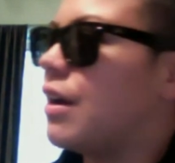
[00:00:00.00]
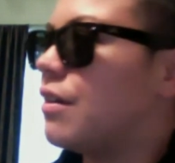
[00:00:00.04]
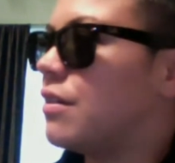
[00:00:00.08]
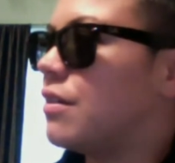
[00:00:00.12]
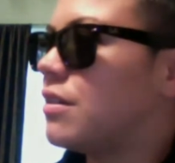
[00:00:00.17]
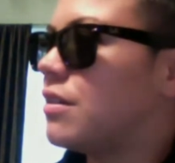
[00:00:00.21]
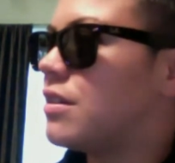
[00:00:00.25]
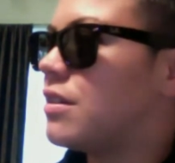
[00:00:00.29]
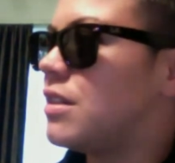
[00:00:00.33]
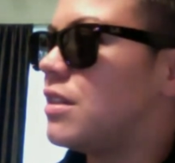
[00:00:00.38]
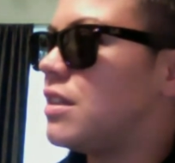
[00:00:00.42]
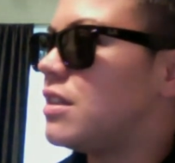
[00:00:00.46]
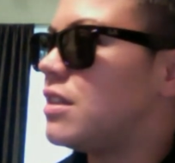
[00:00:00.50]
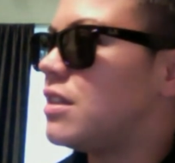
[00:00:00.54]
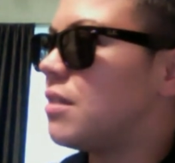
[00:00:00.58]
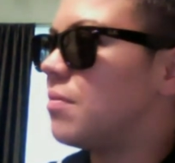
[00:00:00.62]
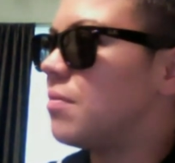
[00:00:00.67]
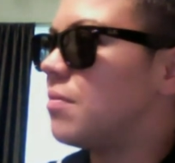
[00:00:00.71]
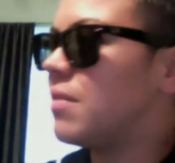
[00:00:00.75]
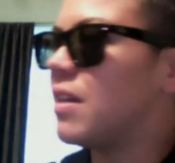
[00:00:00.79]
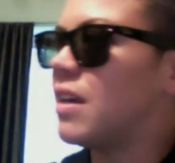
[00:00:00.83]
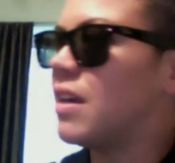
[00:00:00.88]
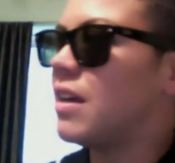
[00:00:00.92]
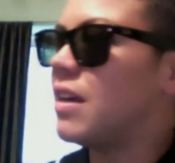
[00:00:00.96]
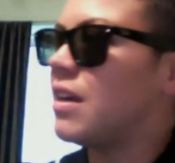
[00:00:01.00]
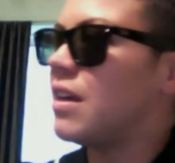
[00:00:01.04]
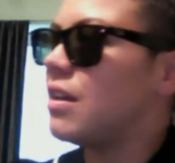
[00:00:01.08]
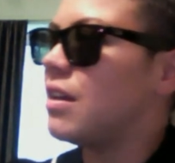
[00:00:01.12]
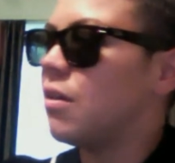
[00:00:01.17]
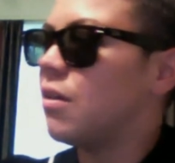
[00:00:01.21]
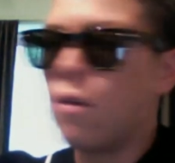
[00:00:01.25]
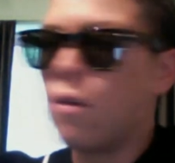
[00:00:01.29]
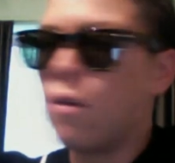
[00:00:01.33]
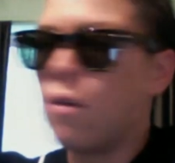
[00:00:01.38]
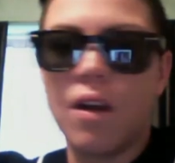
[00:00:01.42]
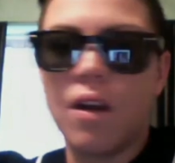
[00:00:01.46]
see something in the
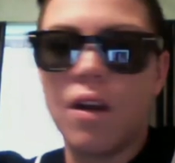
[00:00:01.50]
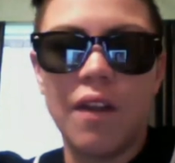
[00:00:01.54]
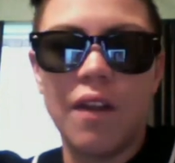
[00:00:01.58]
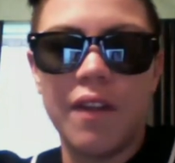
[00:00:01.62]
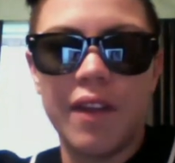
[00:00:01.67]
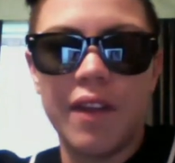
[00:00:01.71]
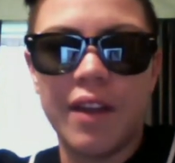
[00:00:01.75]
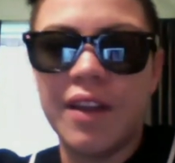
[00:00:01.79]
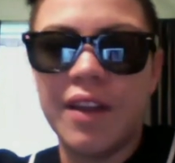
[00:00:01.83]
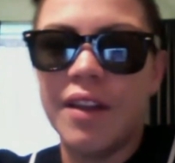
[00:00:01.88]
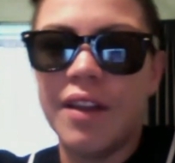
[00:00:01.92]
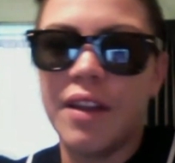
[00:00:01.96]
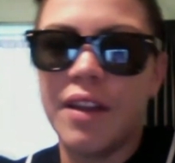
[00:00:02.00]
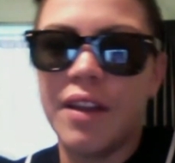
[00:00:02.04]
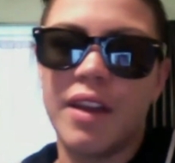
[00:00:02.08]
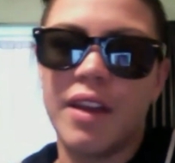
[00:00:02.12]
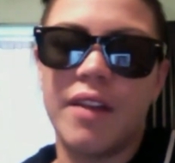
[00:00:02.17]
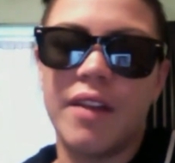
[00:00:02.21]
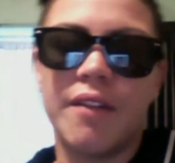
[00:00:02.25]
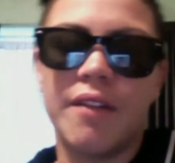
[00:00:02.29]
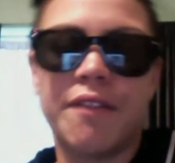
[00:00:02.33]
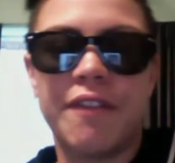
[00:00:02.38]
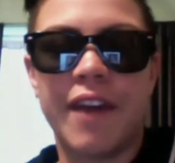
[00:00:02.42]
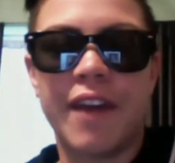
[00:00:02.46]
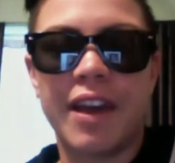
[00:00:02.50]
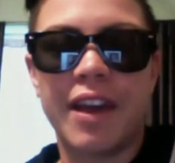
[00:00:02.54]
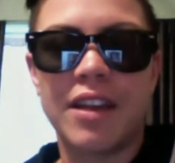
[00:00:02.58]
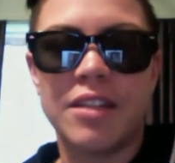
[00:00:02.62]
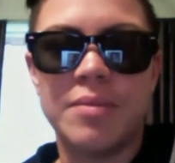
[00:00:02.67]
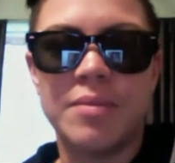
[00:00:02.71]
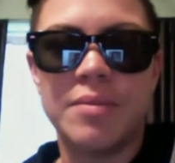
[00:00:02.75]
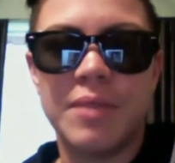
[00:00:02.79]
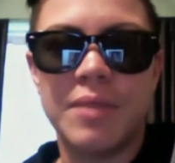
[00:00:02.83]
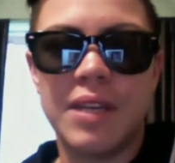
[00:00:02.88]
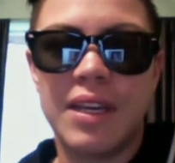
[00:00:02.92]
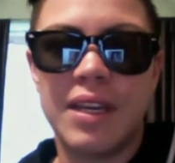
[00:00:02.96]
world, and it
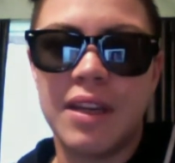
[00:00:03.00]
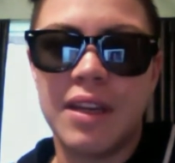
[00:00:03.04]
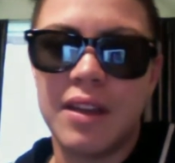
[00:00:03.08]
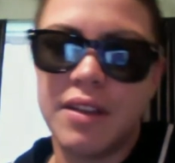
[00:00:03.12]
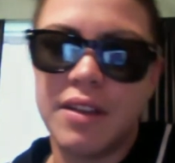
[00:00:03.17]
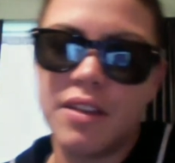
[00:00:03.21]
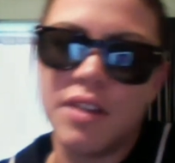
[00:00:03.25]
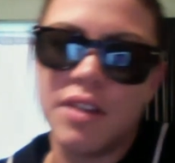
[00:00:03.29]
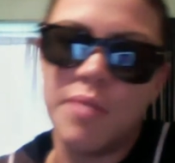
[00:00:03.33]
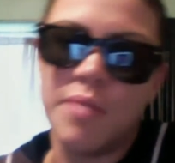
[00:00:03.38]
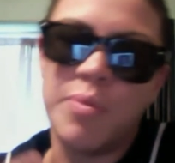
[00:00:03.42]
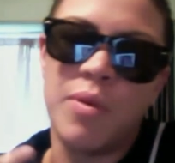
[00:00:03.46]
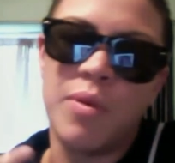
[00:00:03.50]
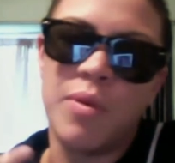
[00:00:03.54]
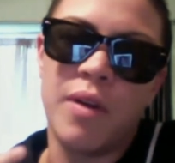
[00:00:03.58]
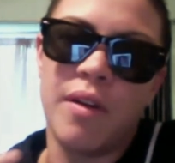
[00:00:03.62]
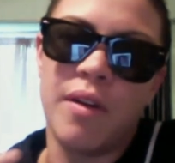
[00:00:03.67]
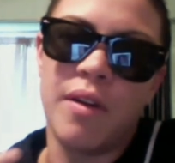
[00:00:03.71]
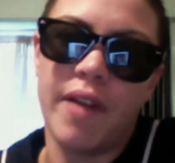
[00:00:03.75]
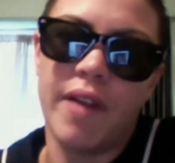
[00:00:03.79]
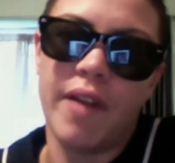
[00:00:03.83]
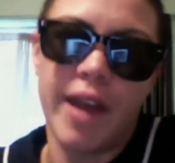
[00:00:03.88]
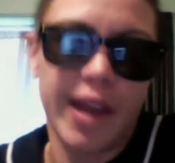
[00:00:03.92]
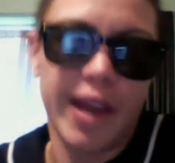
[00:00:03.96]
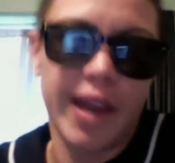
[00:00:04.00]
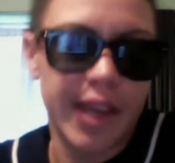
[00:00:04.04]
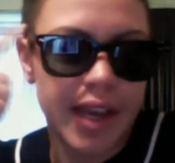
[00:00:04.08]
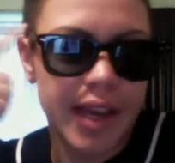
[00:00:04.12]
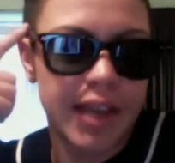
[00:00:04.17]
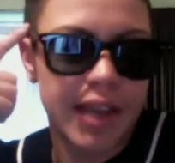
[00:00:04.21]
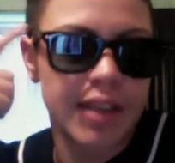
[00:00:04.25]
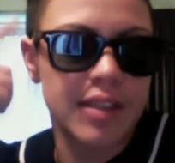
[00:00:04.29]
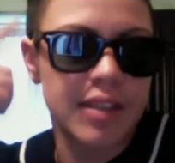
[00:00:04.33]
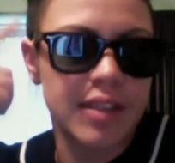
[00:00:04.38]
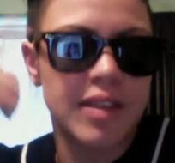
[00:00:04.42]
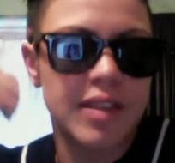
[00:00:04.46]
affects me to the point where I
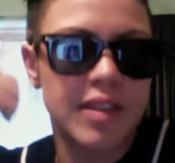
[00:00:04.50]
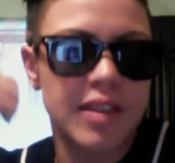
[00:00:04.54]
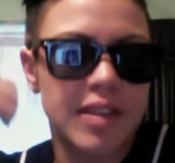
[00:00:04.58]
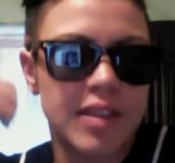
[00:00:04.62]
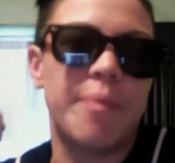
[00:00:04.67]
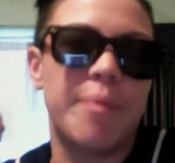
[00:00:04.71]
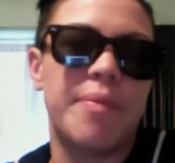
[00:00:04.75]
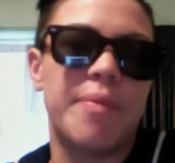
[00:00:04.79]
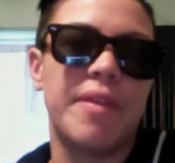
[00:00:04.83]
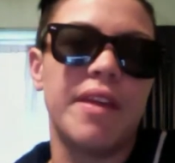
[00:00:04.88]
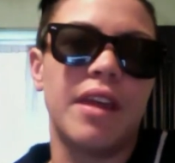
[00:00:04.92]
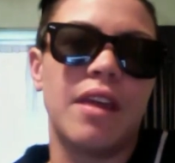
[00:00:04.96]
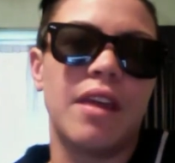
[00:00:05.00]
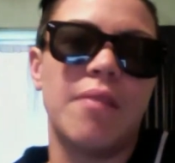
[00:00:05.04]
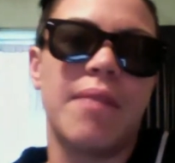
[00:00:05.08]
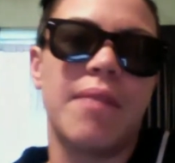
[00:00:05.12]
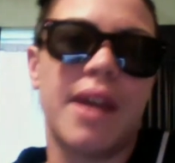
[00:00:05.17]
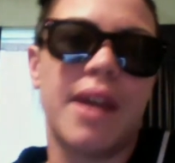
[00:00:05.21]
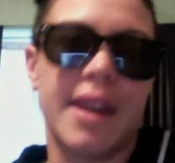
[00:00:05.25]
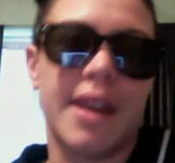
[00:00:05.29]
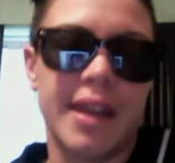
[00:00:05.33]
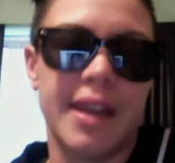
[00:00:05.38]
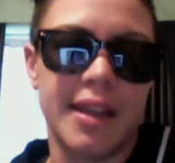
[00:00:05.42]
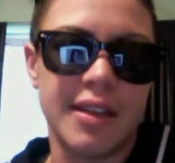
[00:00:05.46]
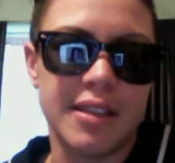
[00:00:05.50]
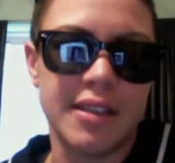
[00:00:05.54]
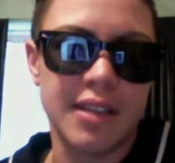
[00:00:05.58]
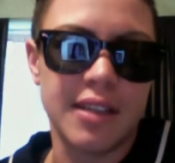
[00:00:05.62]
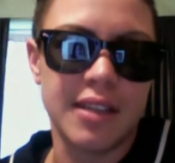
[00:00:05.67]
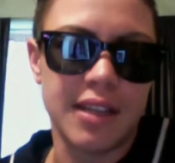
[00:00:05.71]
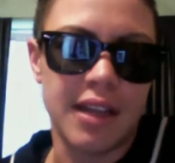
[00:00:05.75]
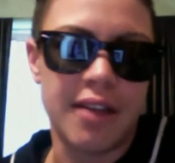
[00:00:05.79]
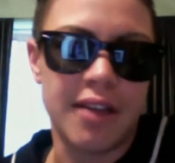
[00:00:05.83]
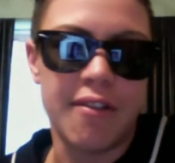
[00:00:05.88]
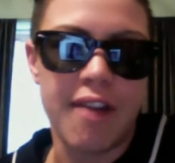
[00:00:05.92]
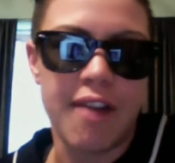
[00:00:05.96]
can't stop thinking about it
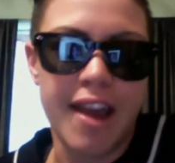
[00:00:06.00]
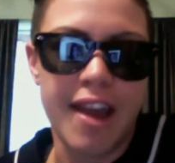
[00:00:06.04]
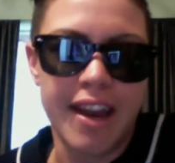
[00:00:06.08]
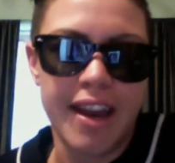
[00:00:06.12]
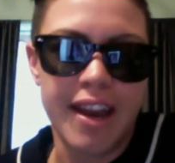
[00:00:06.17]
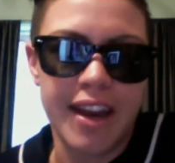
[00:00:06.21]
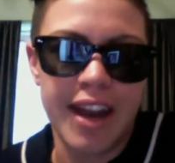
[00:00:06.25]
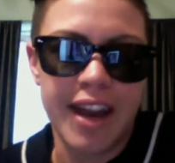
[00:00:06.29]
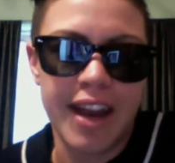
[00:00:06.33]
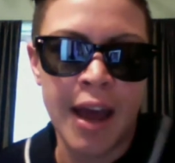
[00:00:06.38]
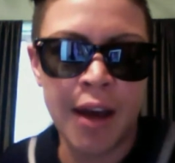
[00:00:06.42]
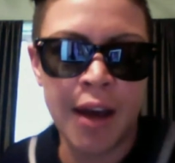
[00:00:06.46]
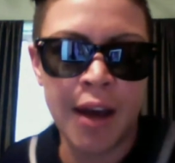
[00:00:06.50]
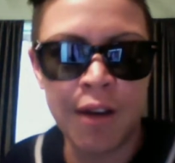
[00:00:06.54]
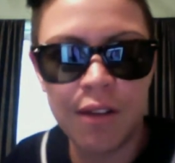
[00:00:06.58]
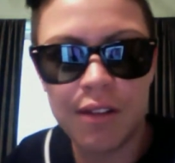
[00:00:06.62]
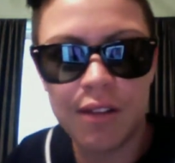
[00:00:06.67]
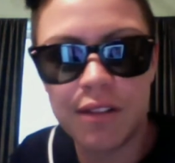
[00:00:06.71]
until I write it out.